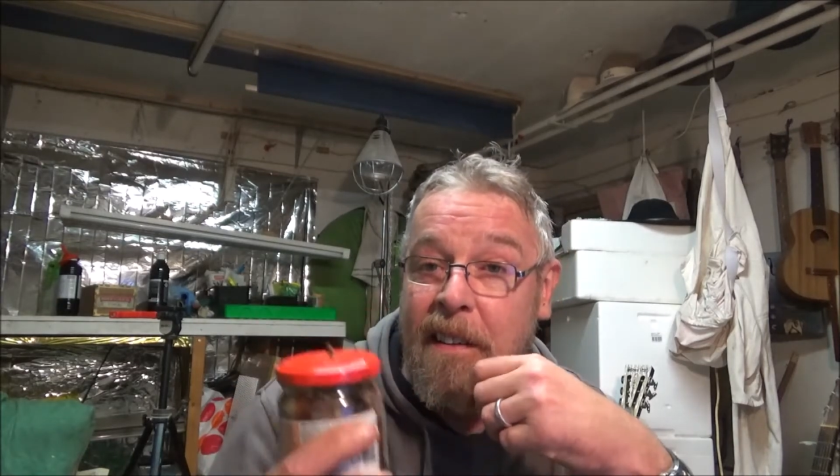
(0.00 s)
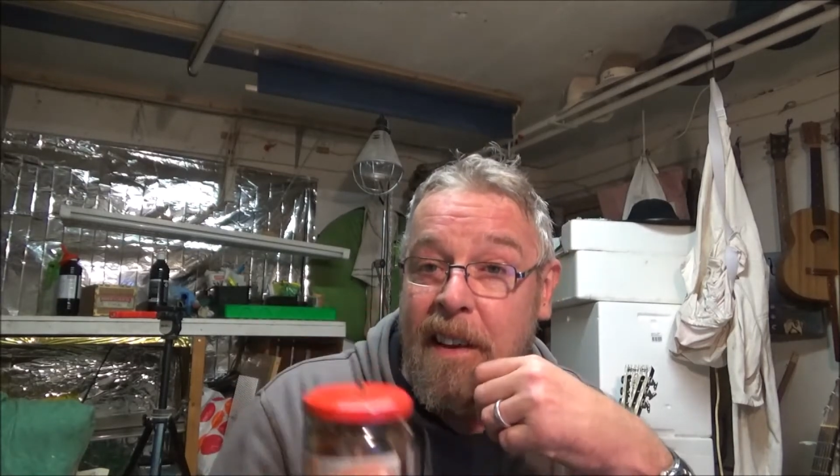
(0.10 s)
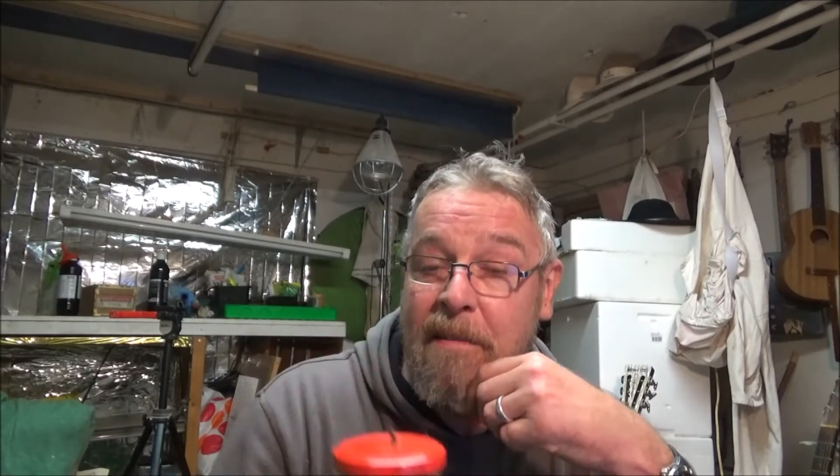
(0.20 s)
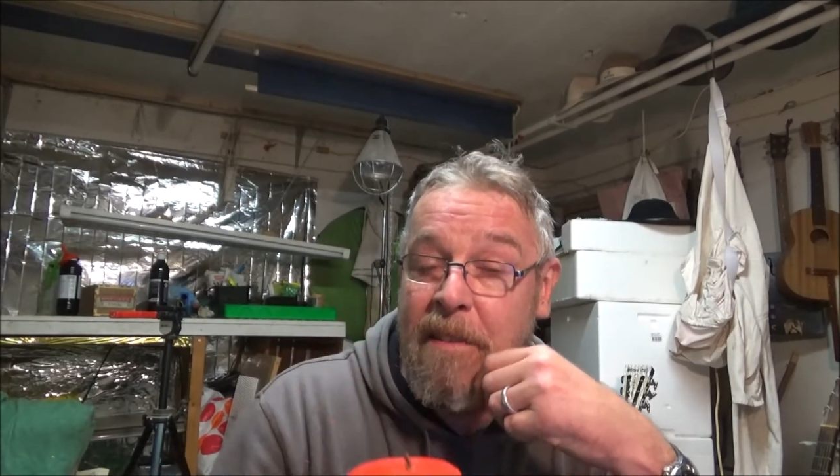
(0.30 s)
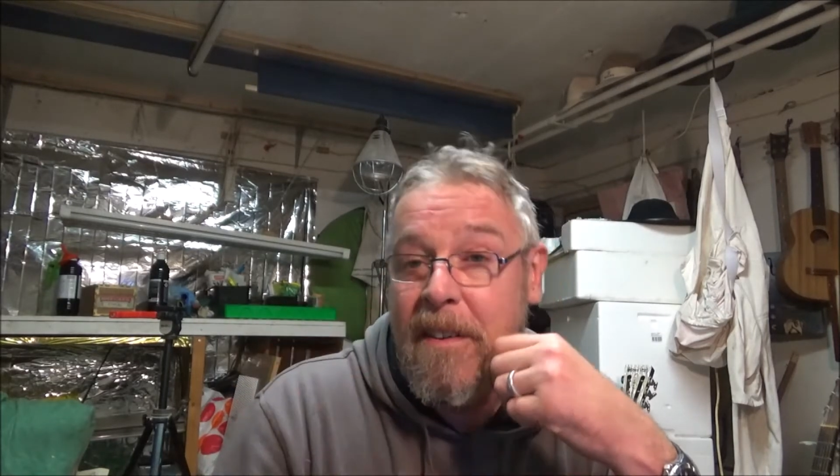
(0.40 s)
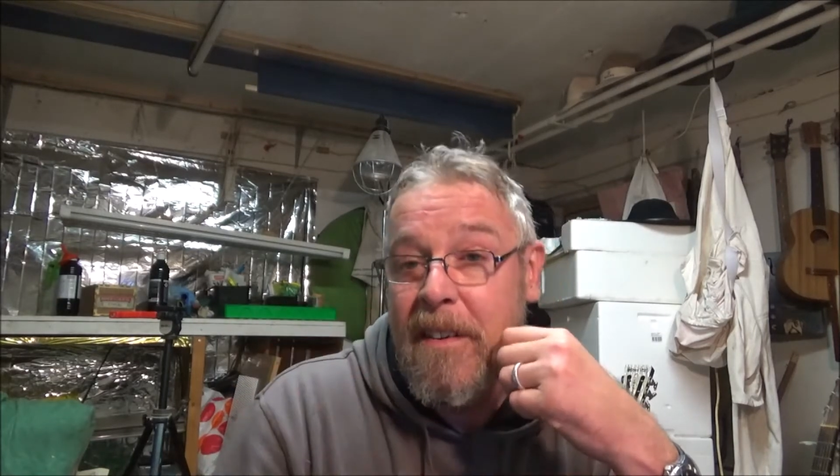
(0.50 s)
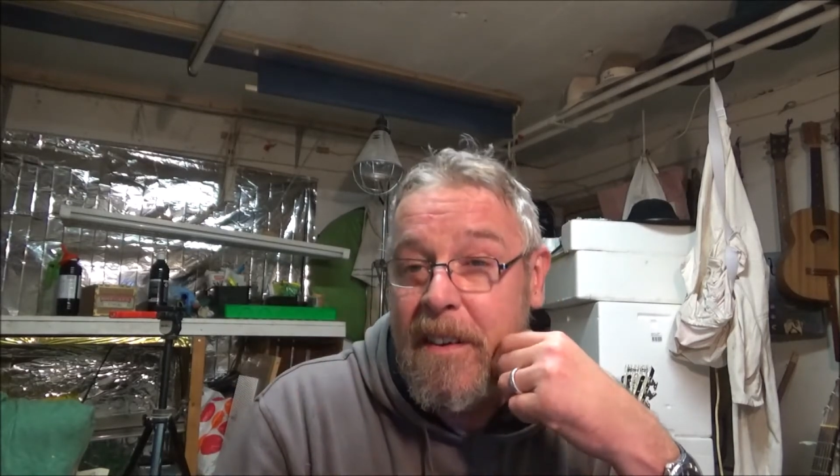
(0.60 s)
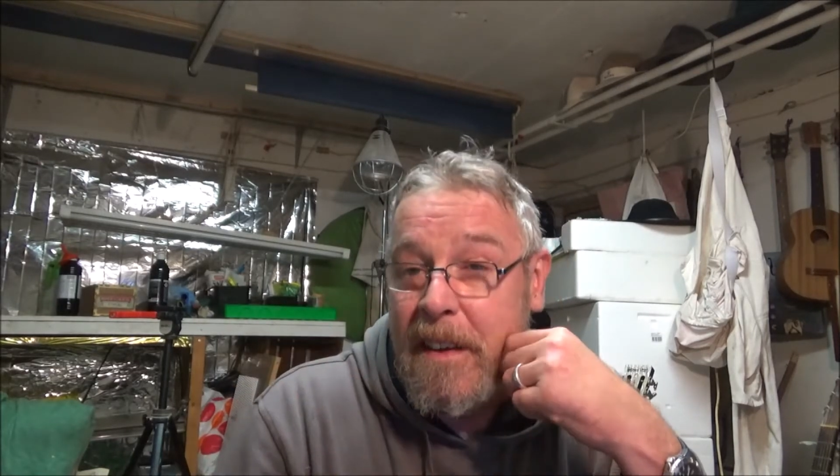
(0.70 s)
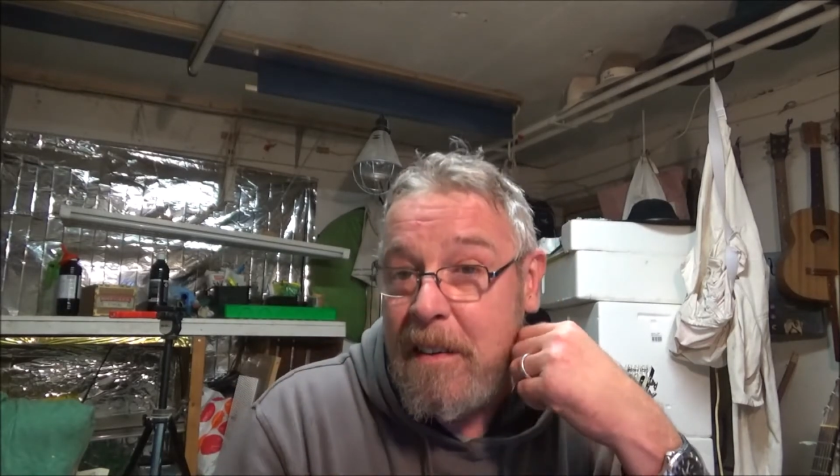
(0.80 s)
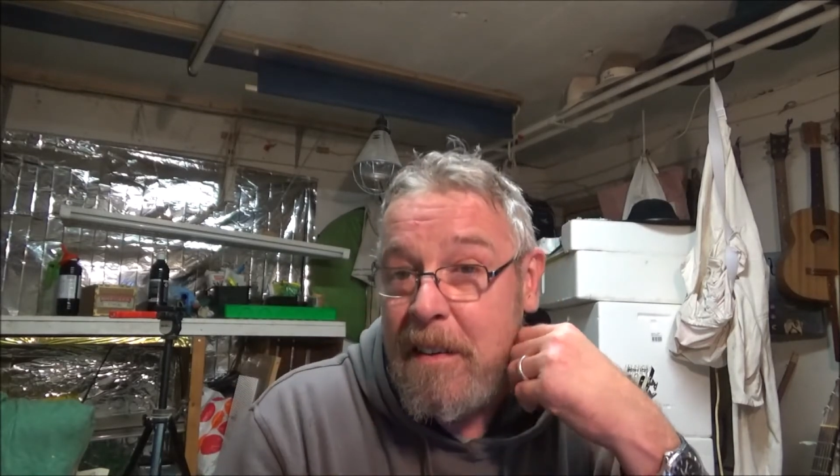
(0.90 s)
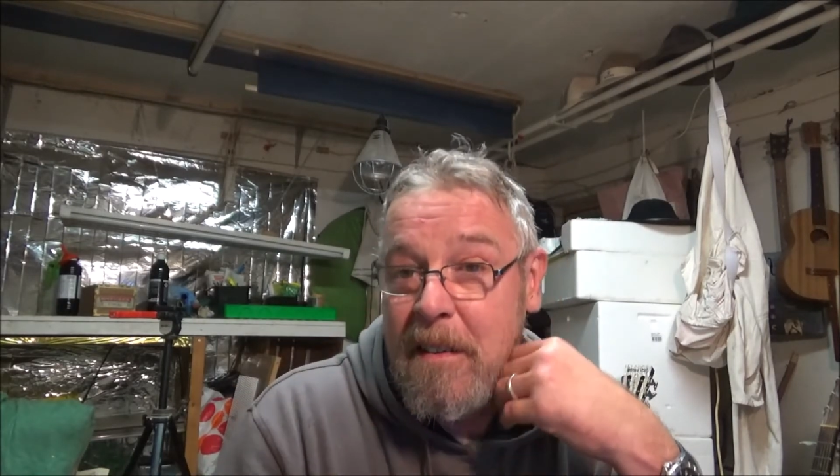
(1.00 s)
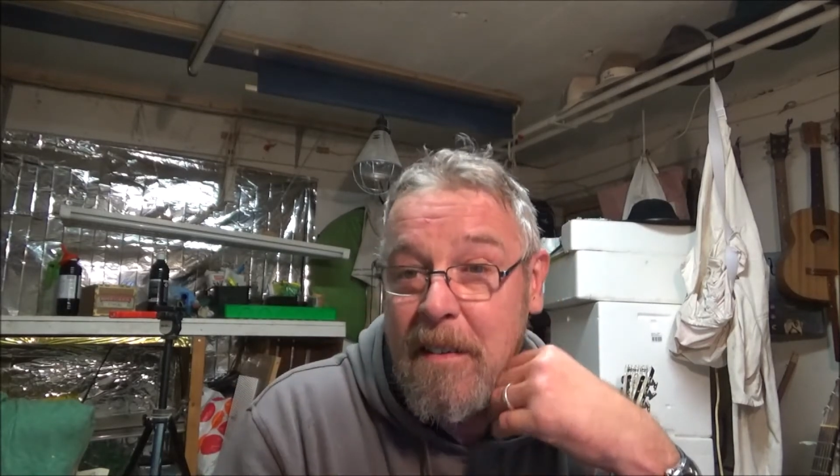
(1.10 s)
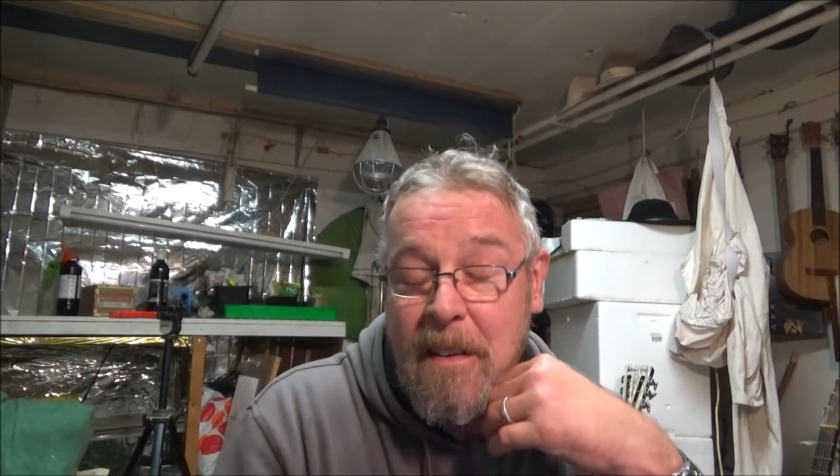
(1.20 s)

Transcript: even, you know,